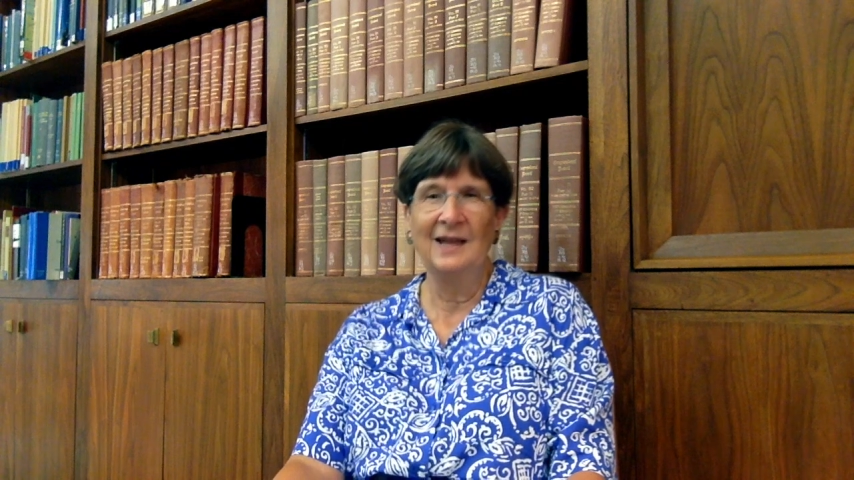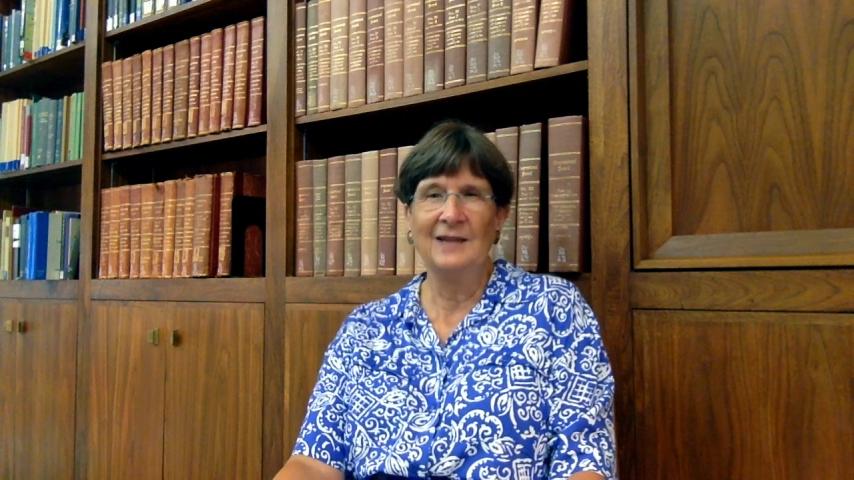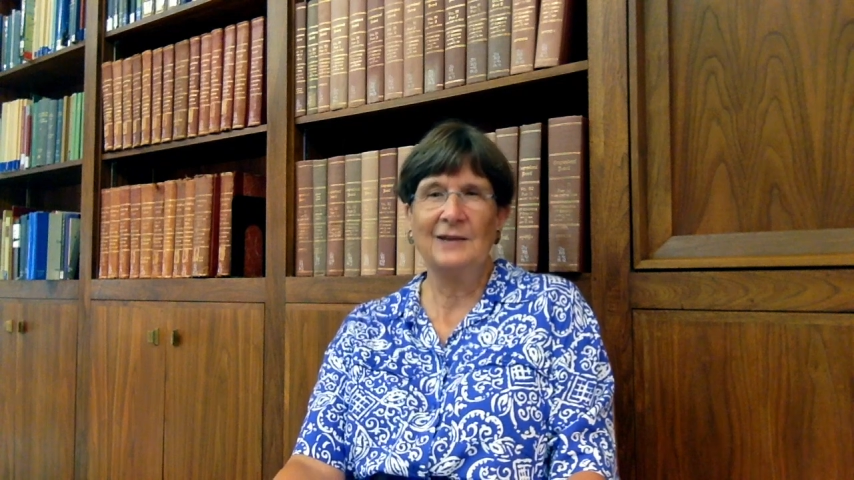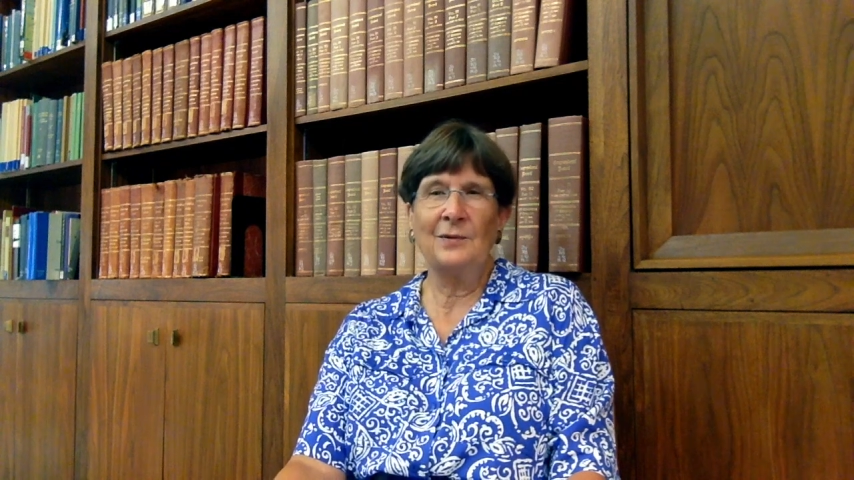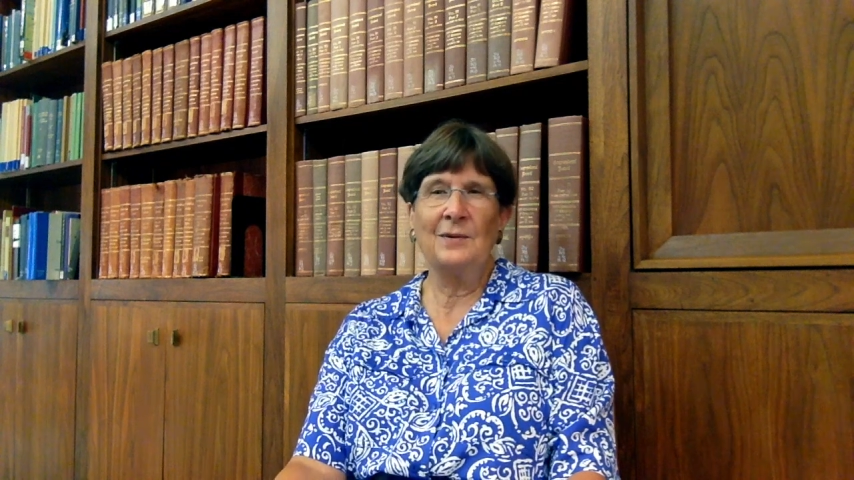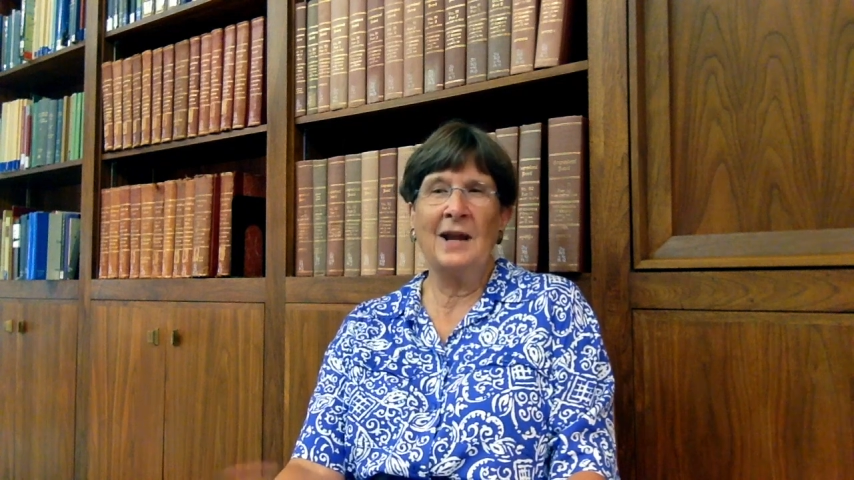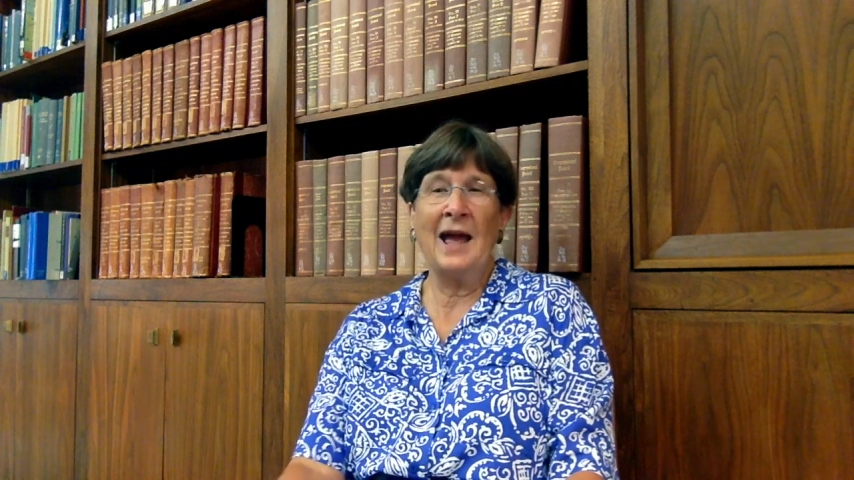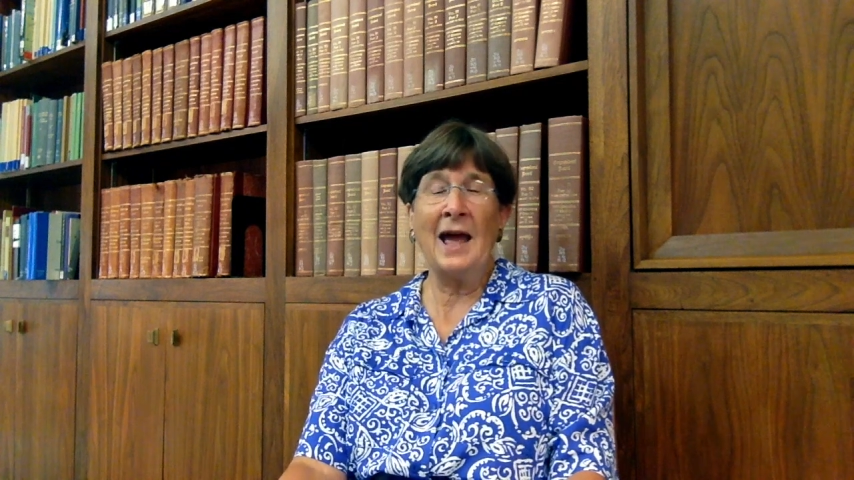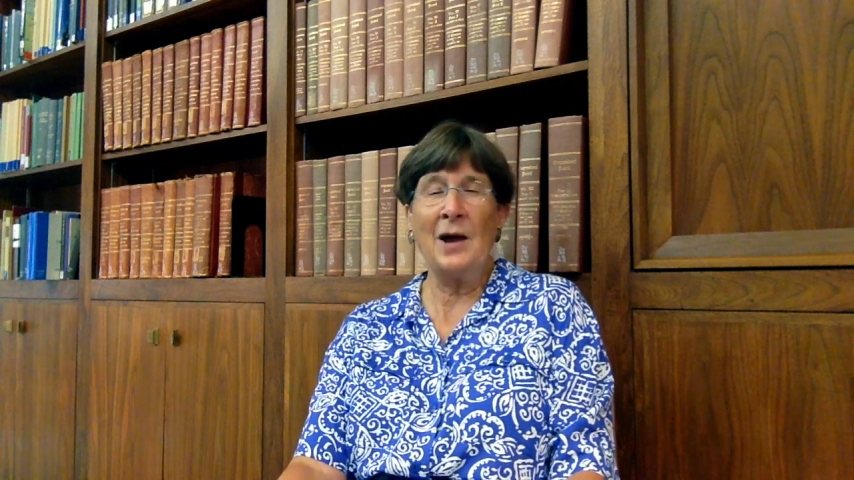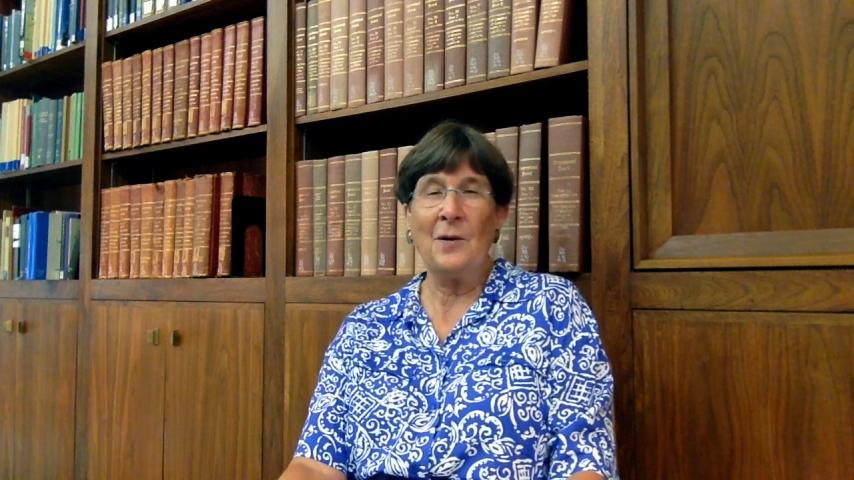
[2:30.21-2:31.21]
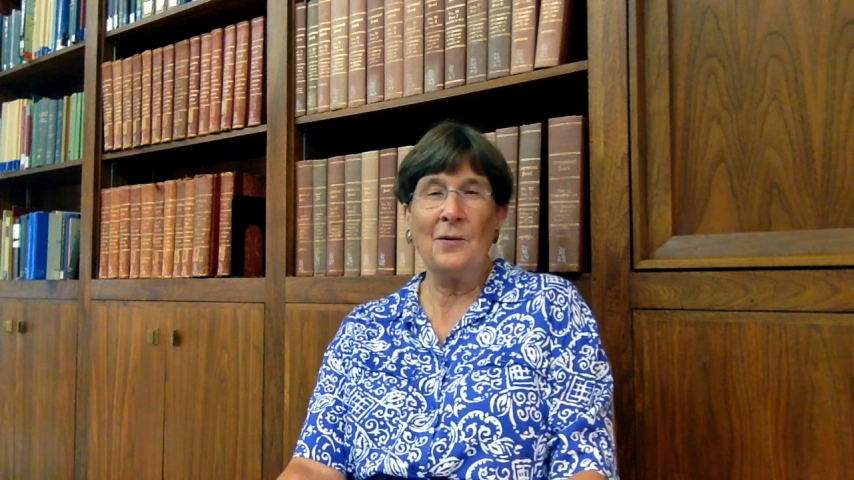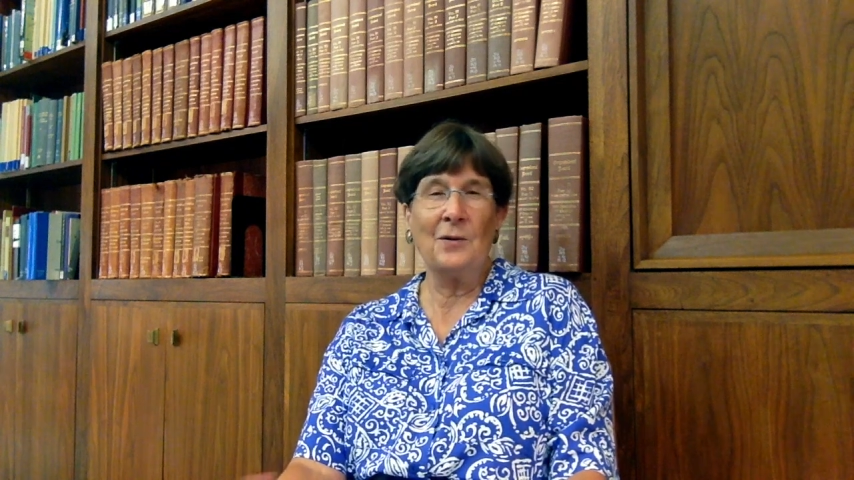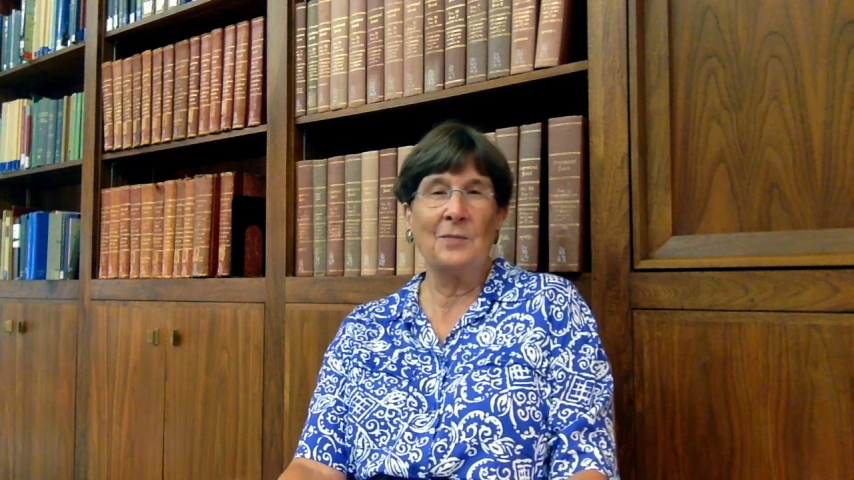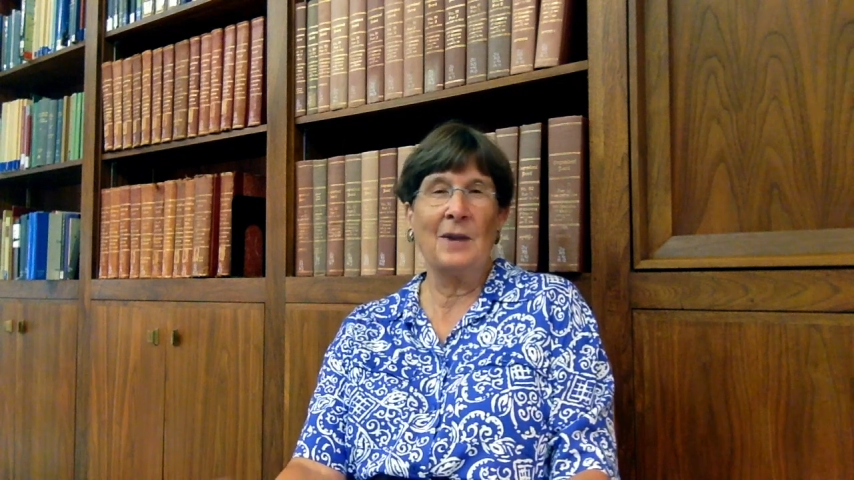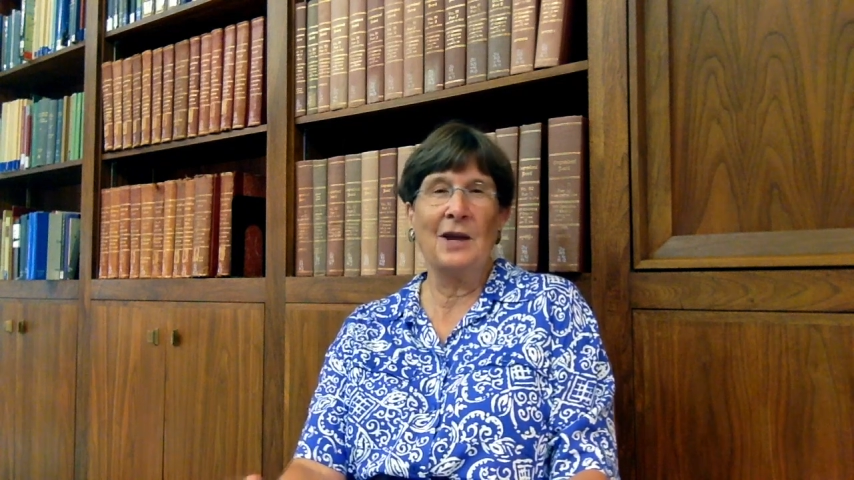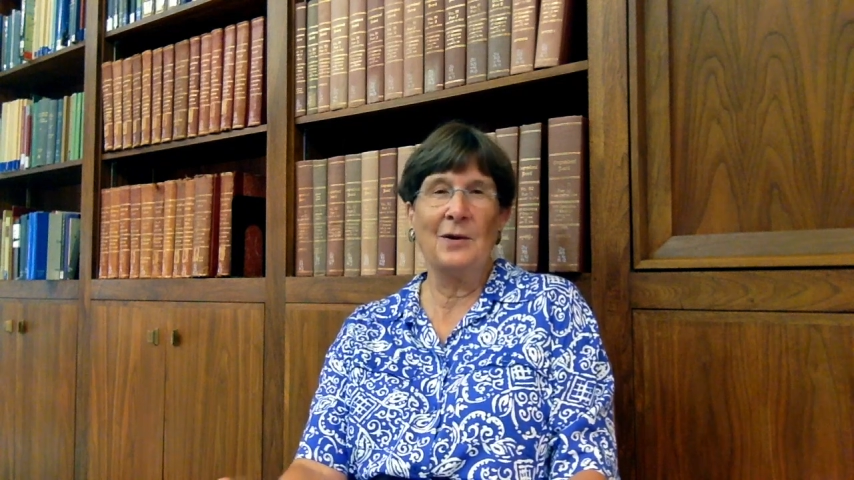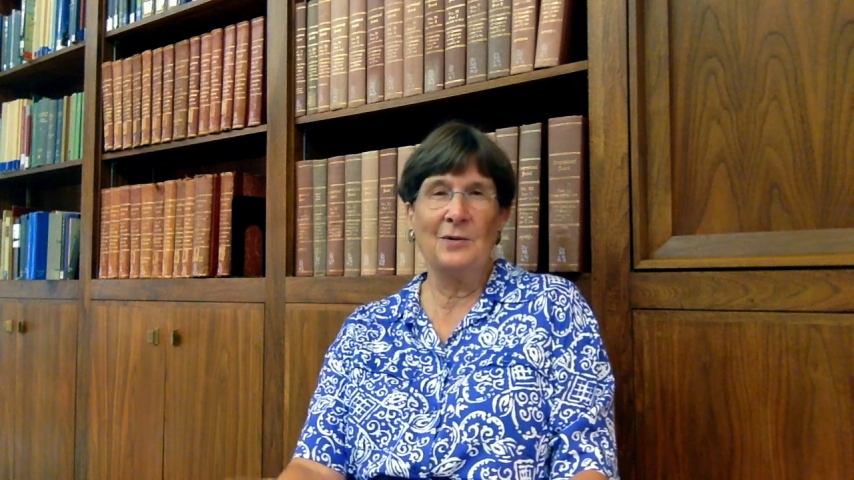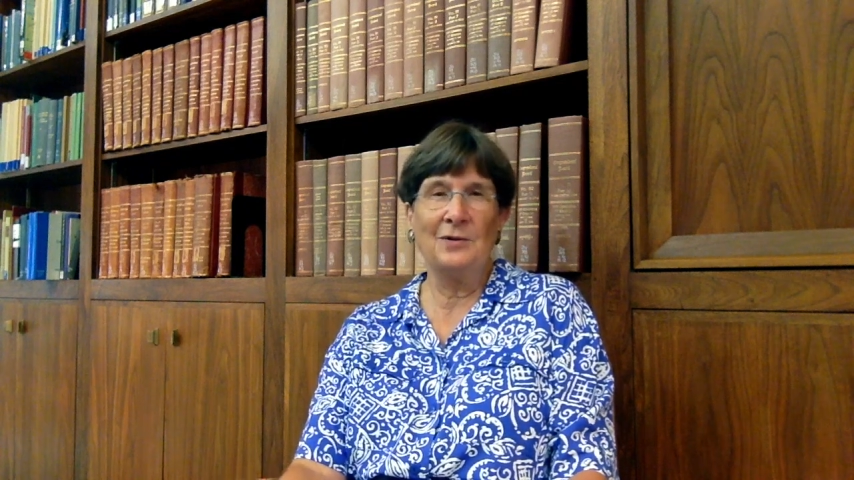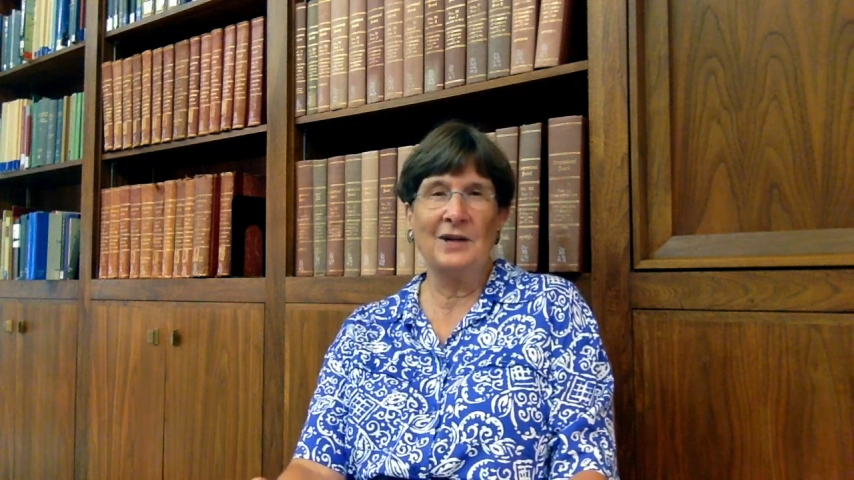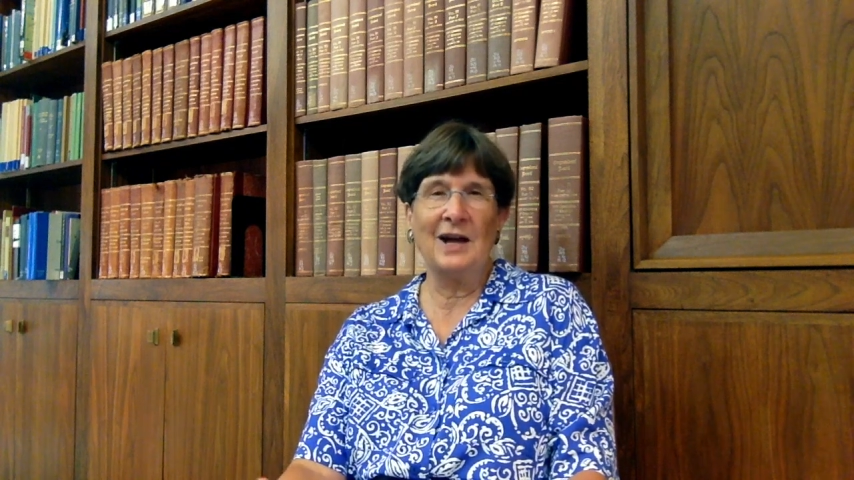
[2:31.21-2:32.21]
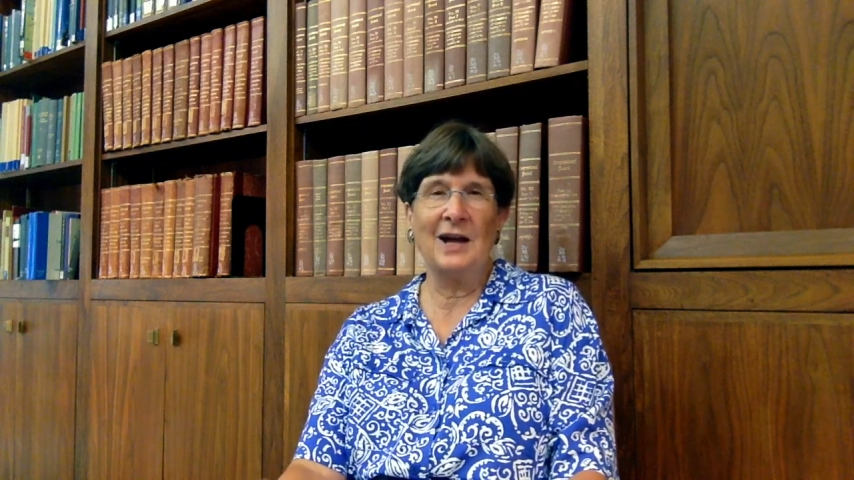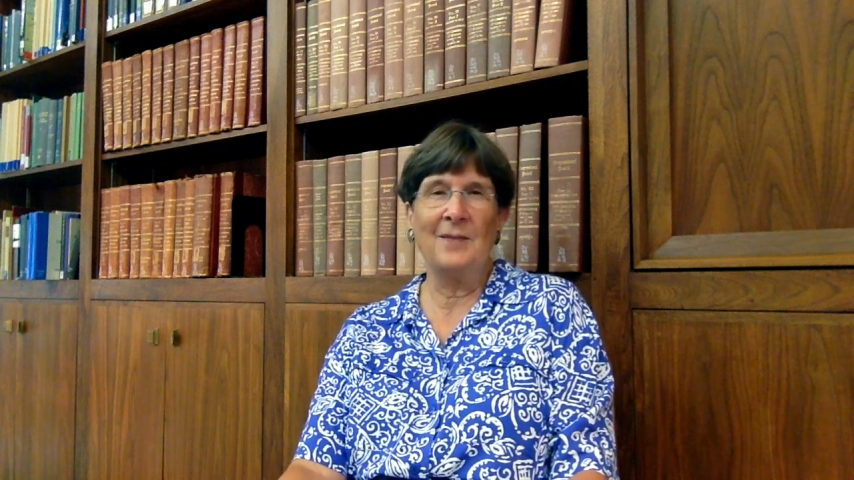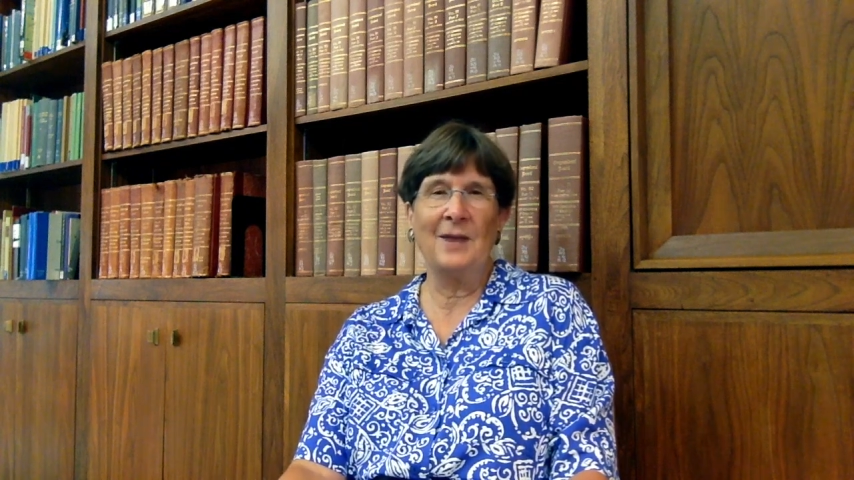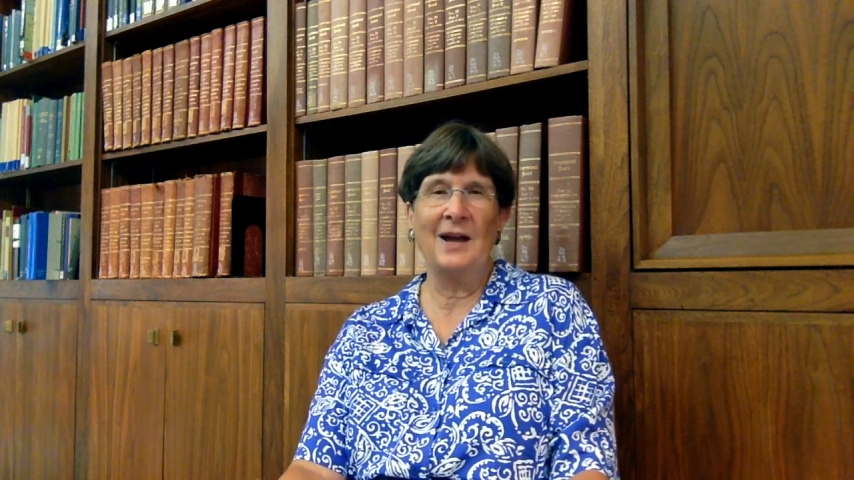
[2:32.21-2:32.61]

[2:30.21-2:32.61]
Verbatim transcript: So now, on my own time,